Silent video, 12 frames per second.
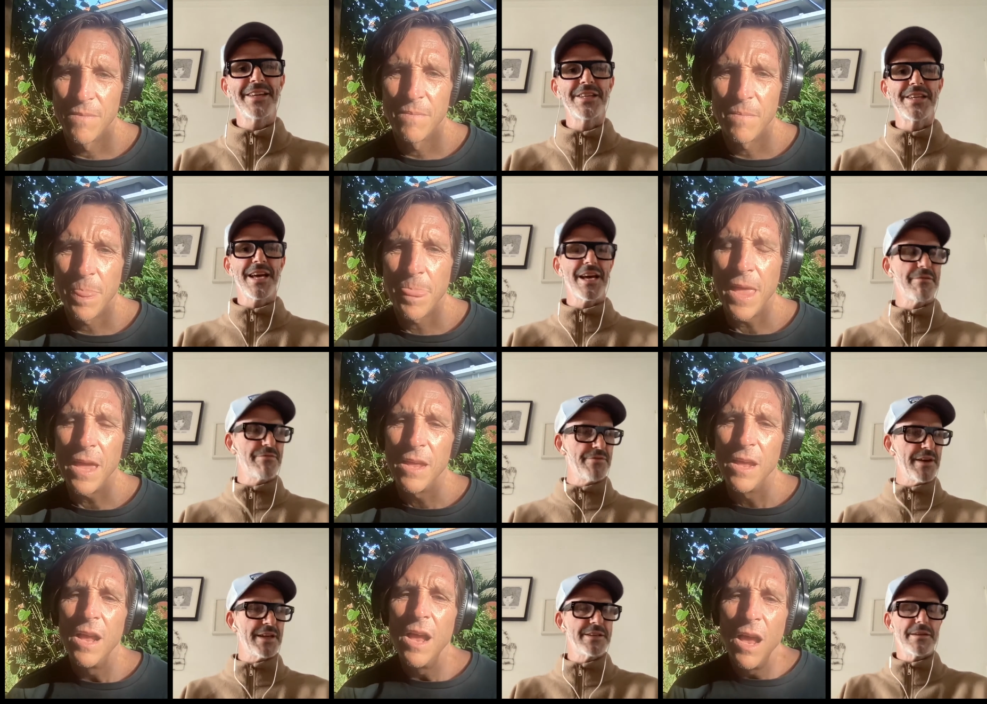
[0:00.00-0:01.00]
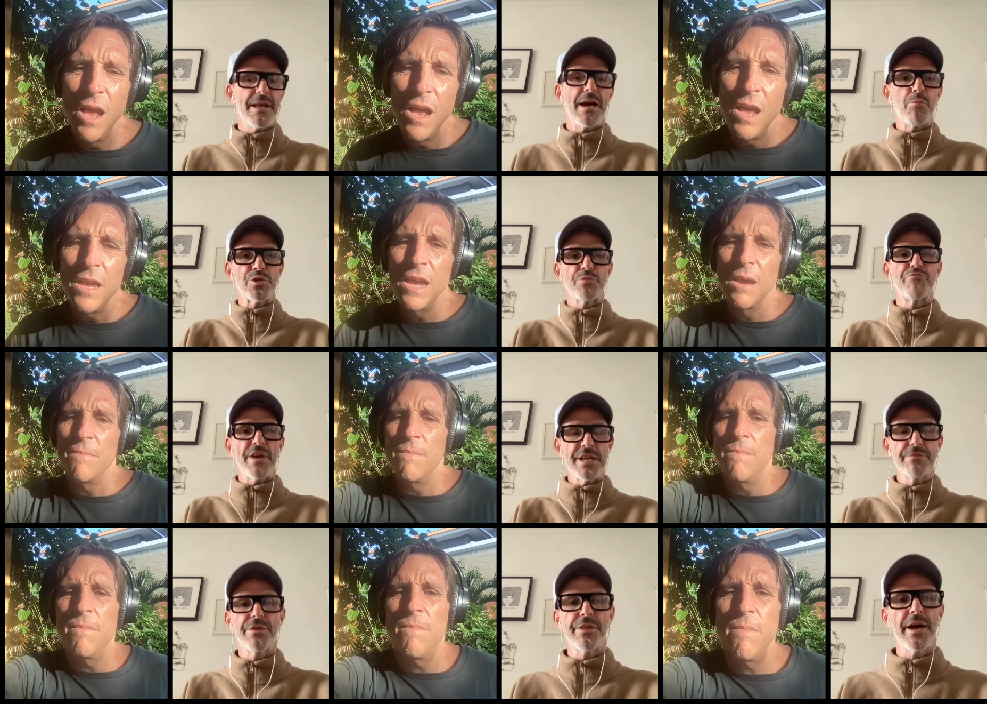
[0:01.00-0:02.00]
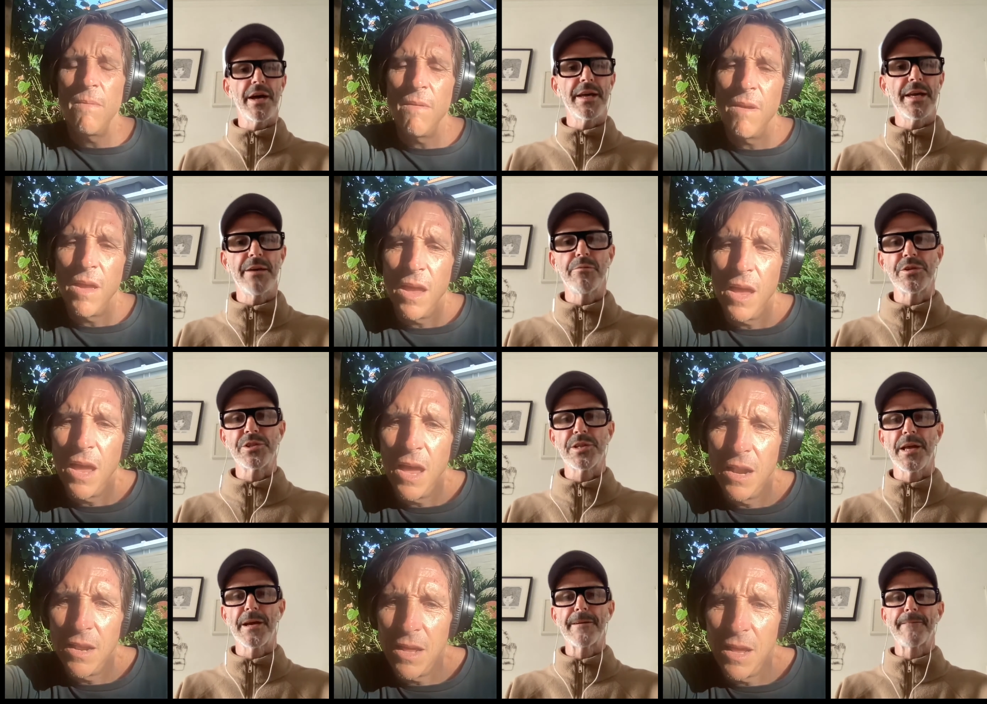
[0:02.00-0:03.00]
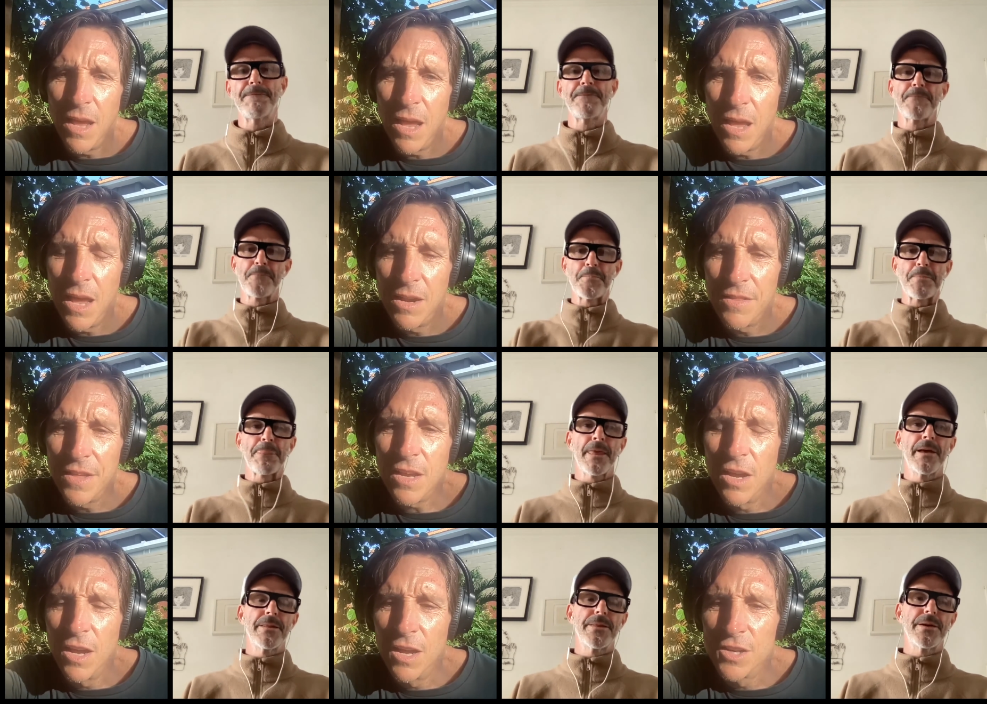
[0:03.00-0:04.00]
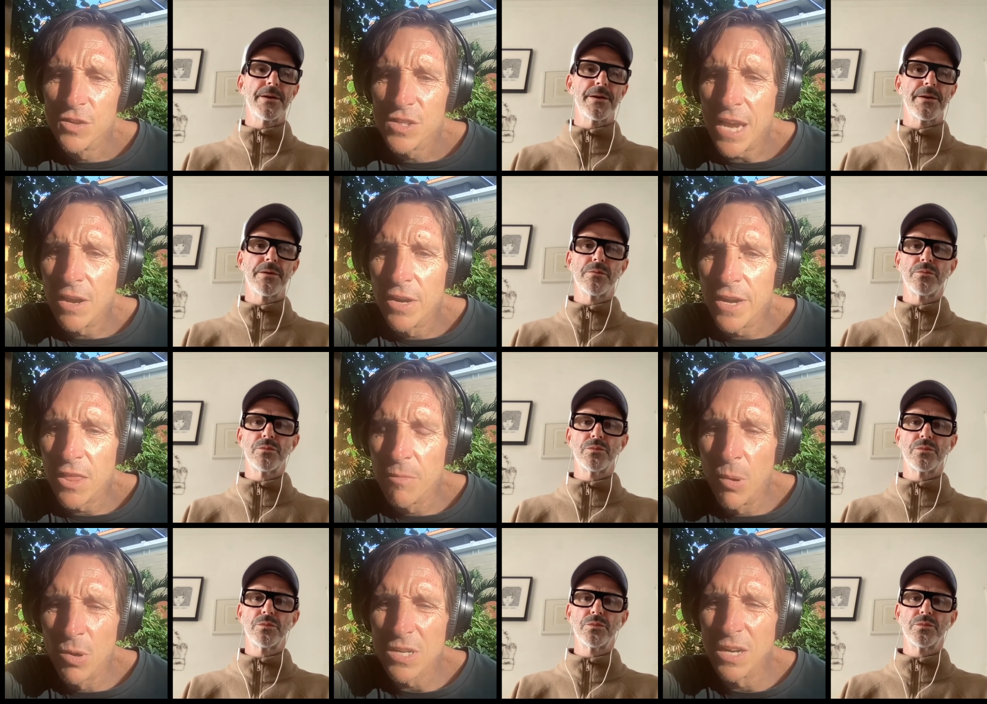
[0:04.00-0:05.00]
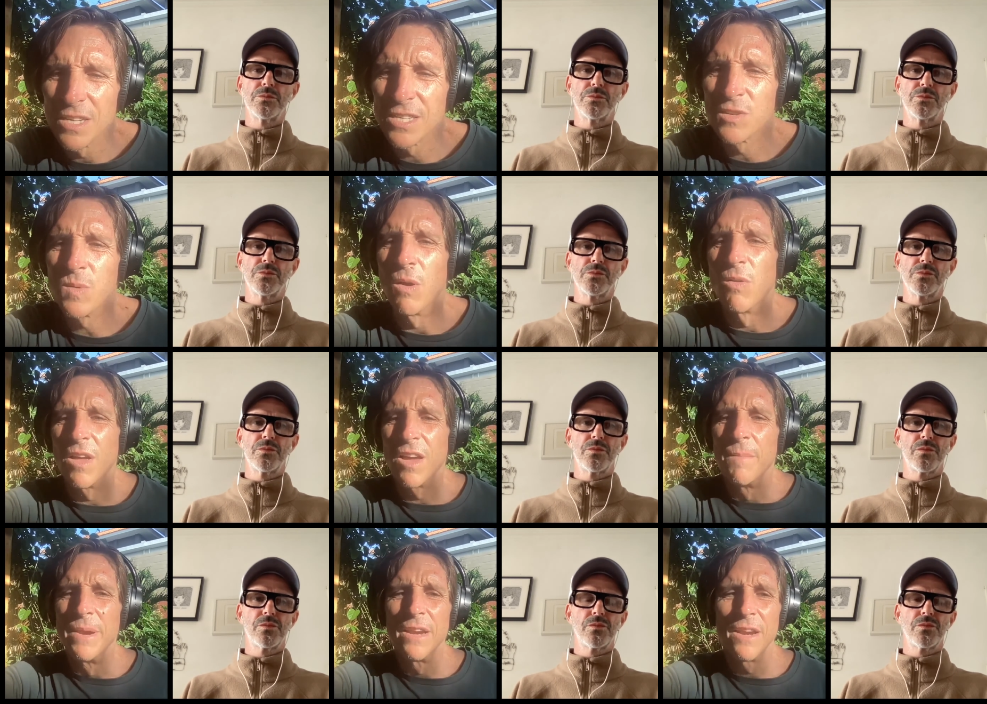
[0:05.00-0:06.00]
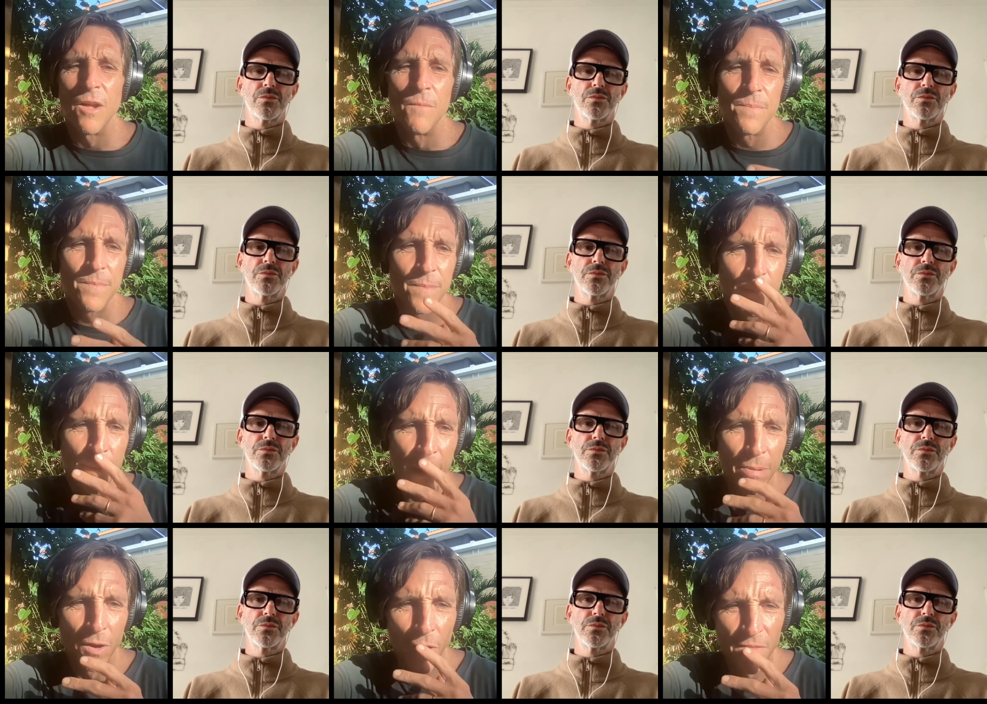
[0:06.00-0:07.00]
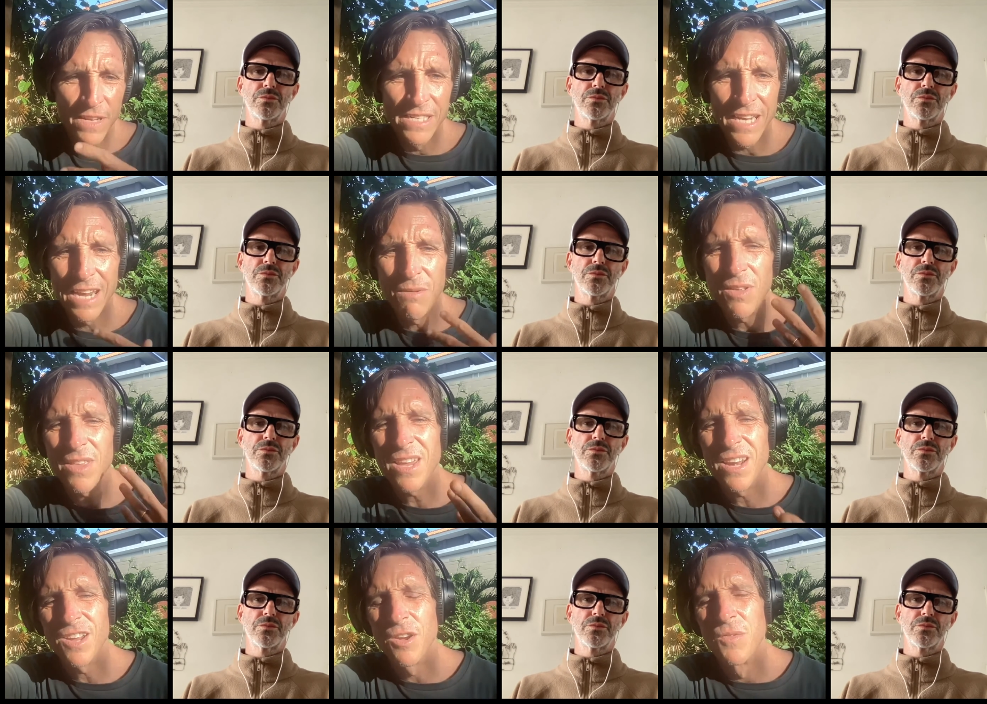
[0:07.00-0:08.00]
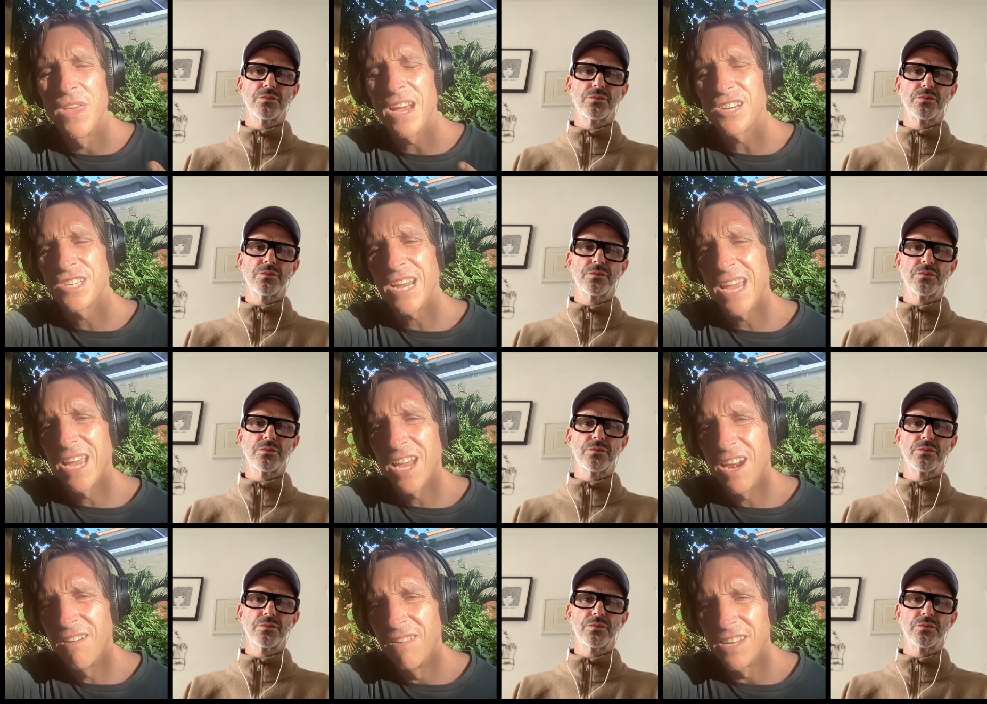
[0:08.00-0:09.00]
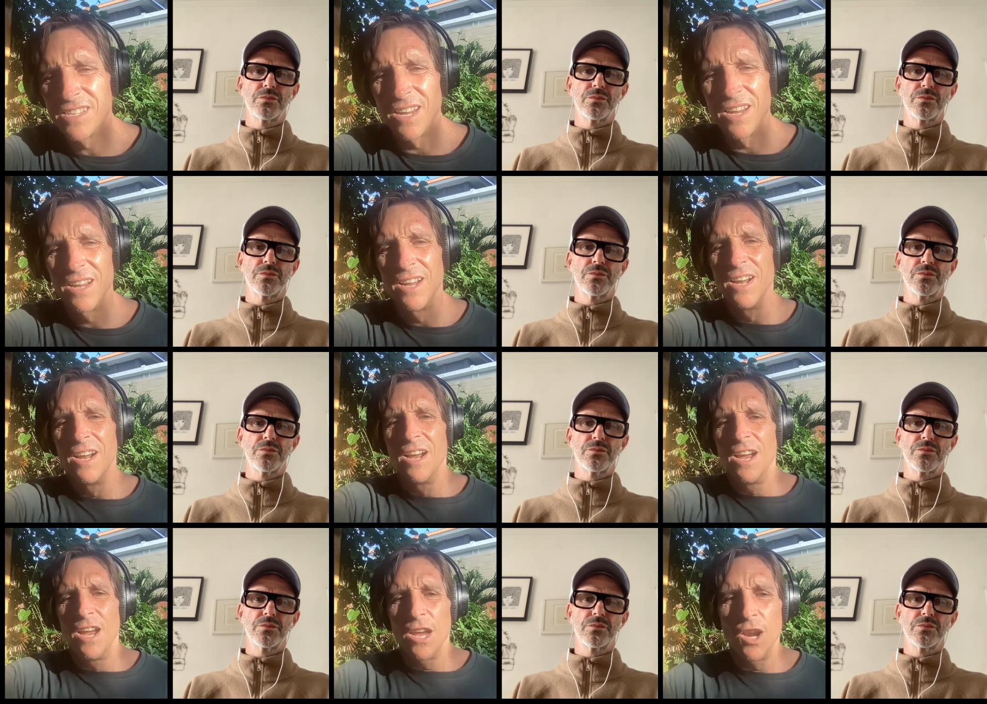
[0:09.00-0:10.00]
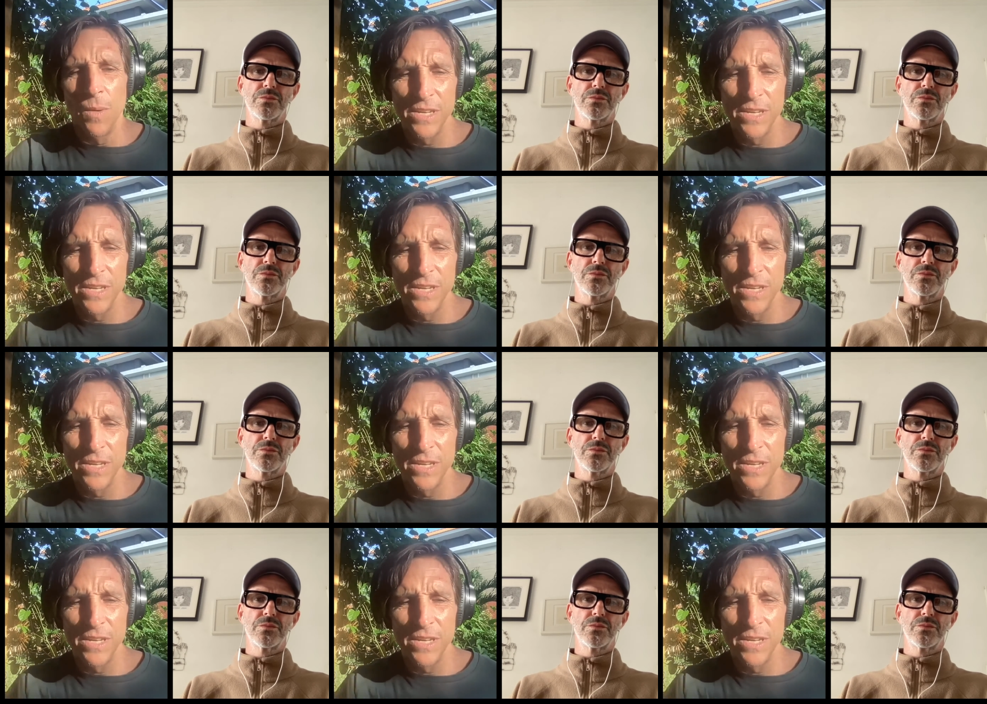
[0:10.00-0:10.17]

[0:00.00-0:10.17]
Speaker 1: didn't have, I wasn't ready for that. It was like, and I think I heard you
Speaker 2: say on another podcast as well that, I mean, you know, people often say, well, you know, the Ashtanga, it's, you know,